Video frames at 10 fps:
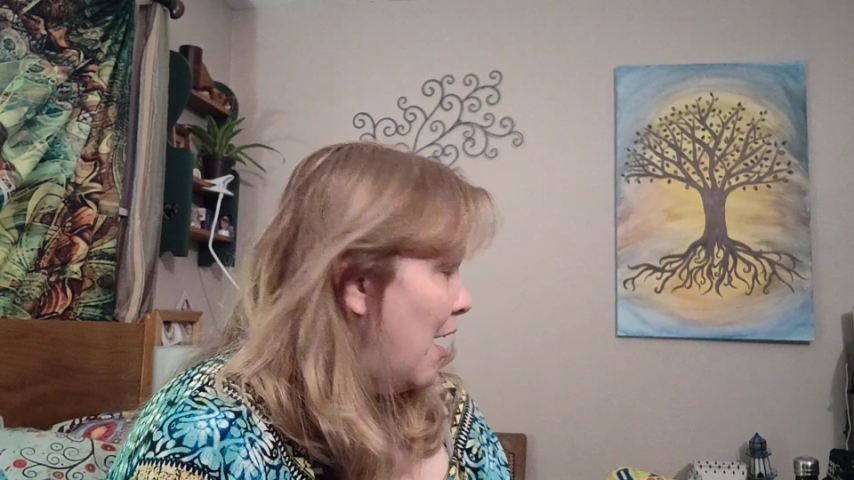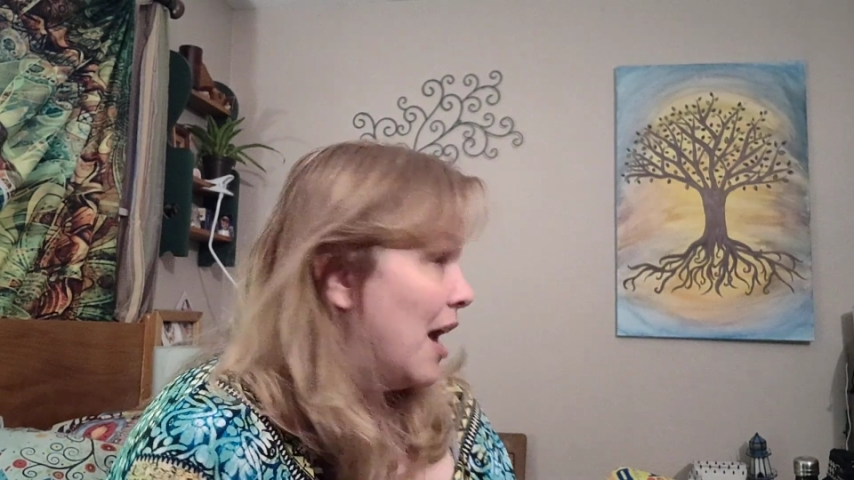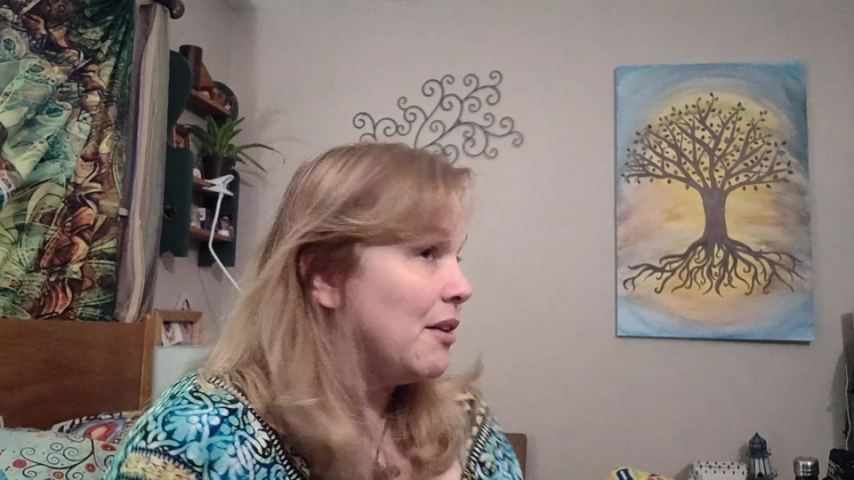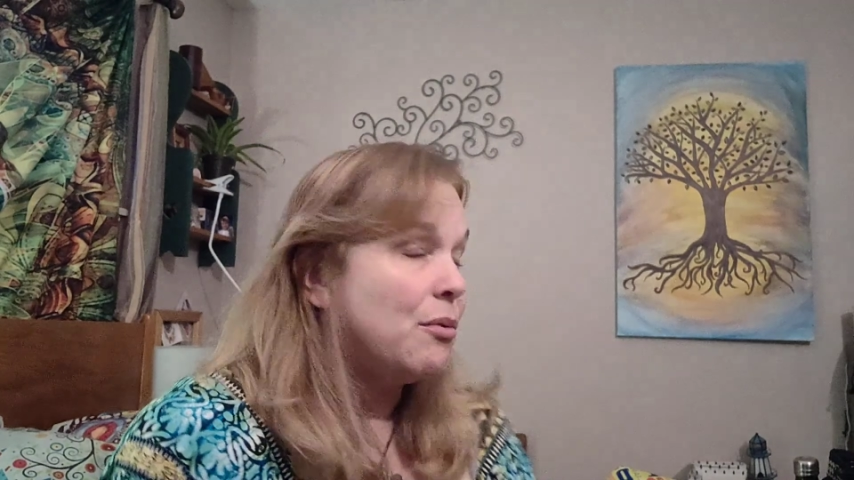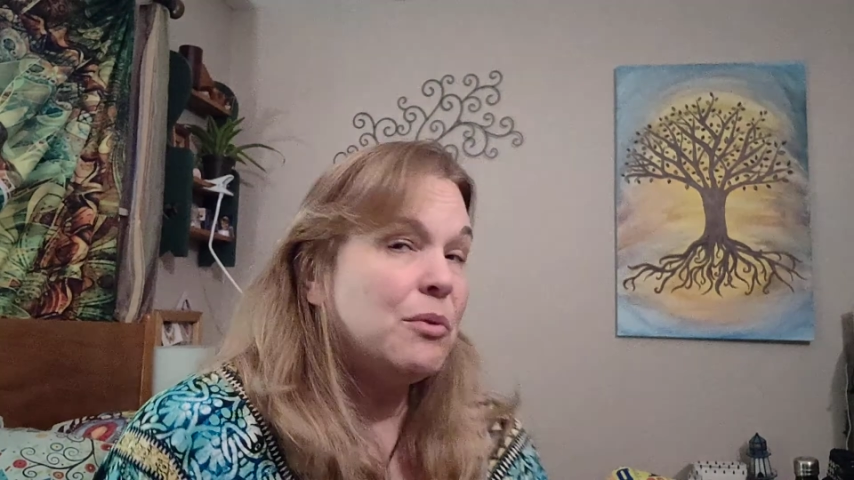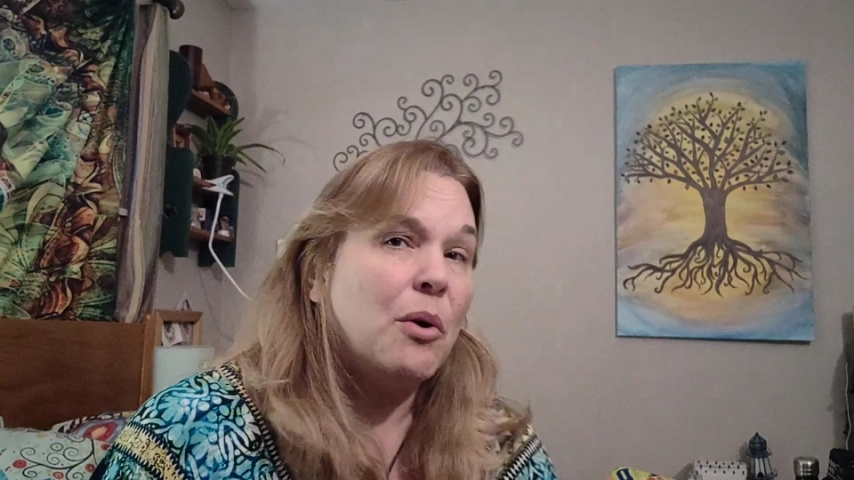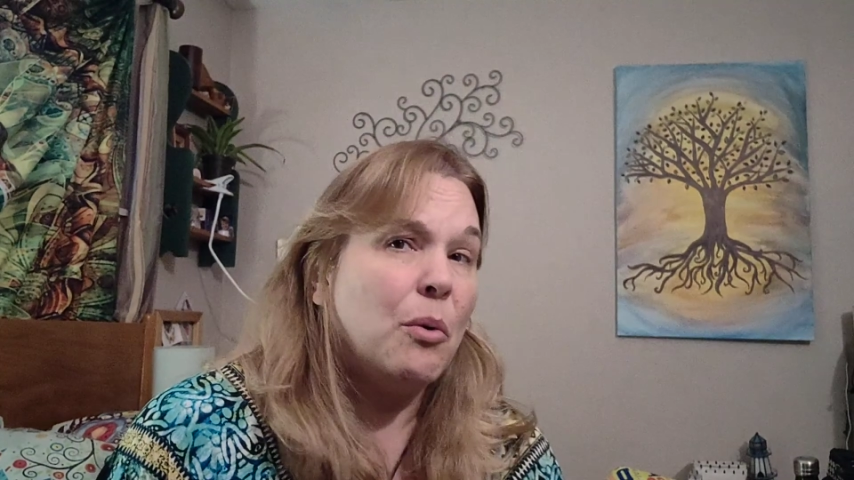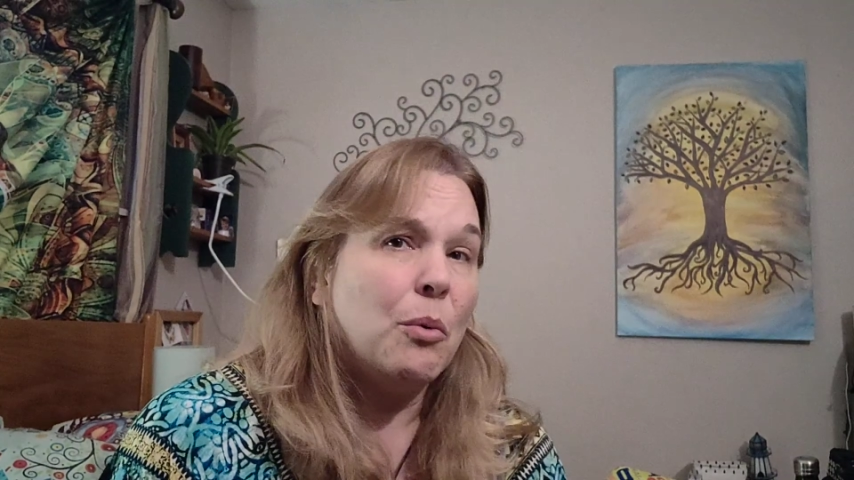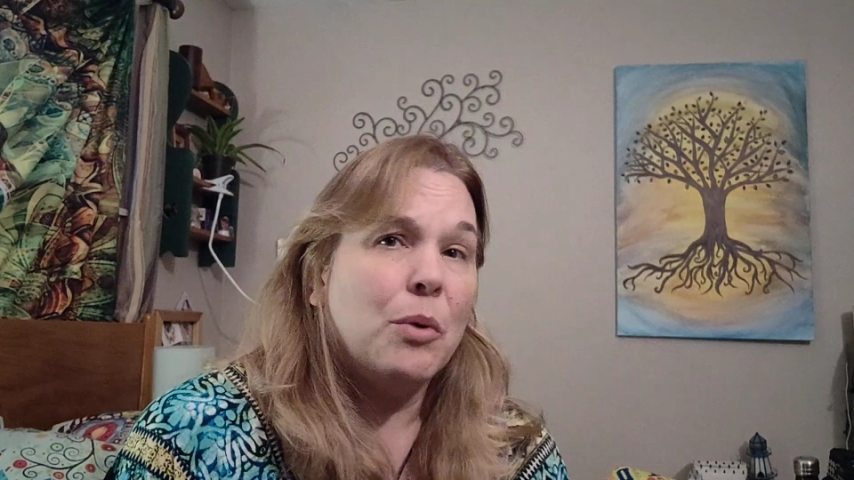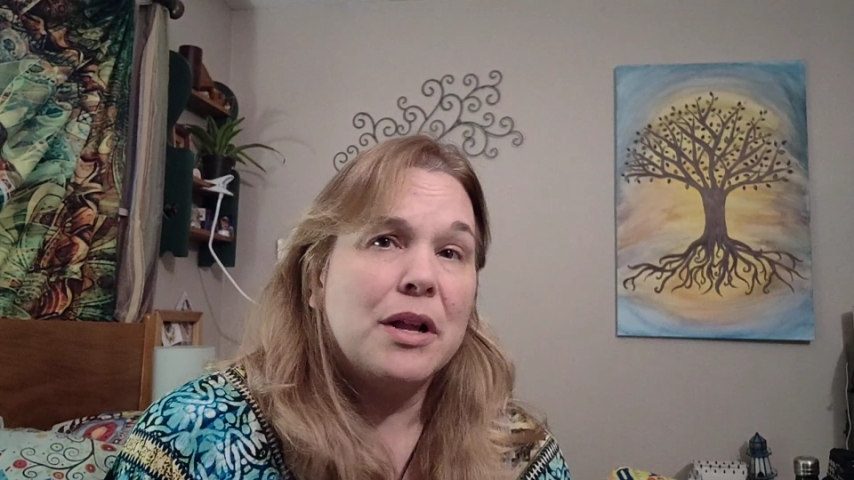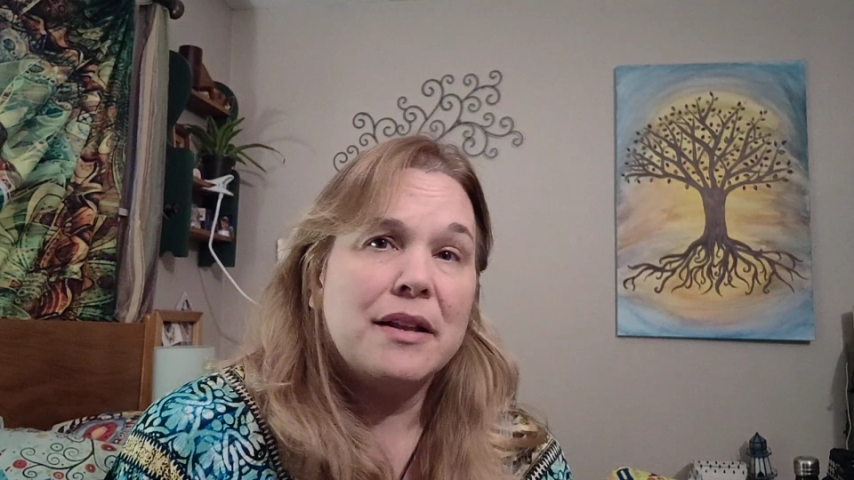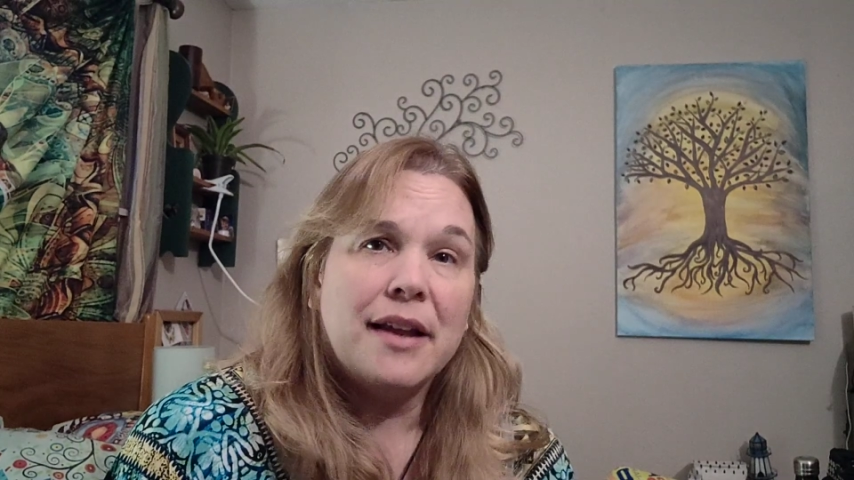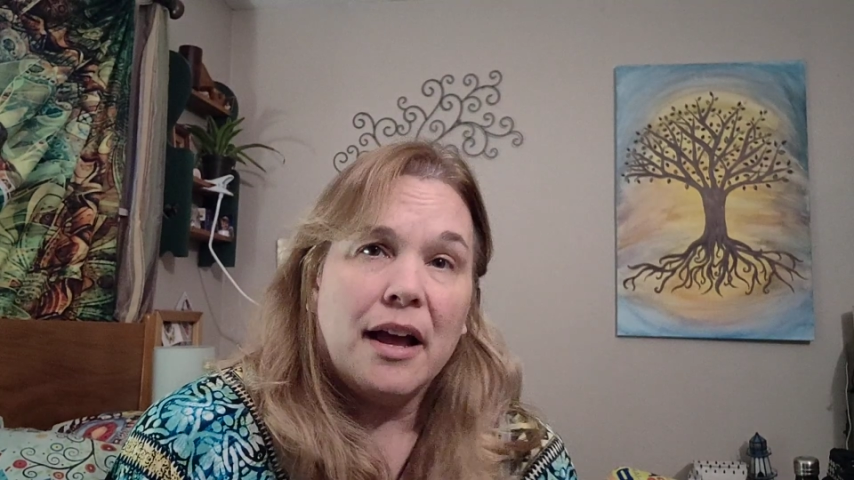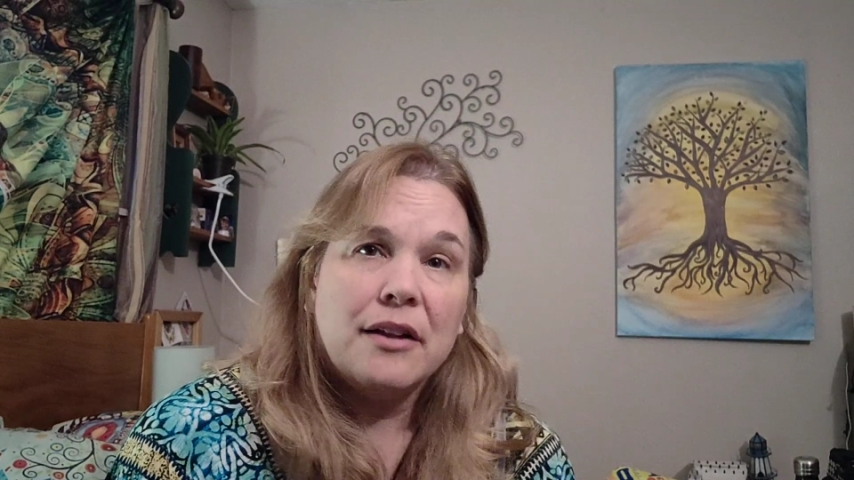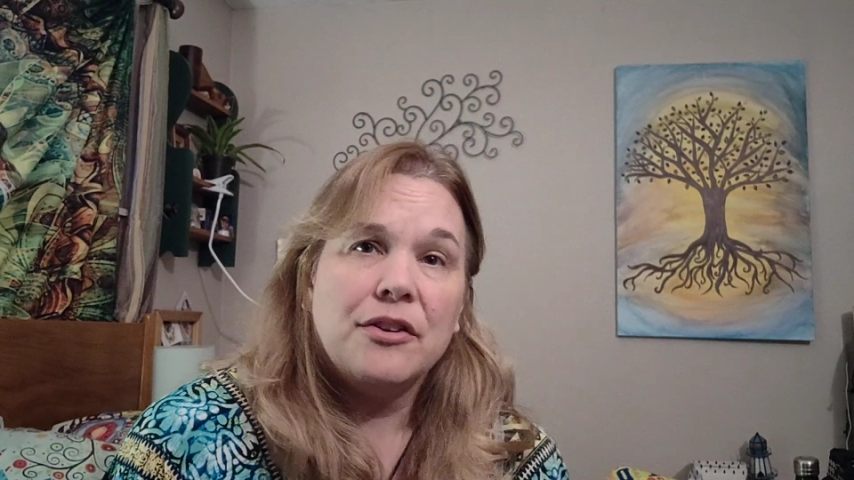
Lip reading: I don't know what deck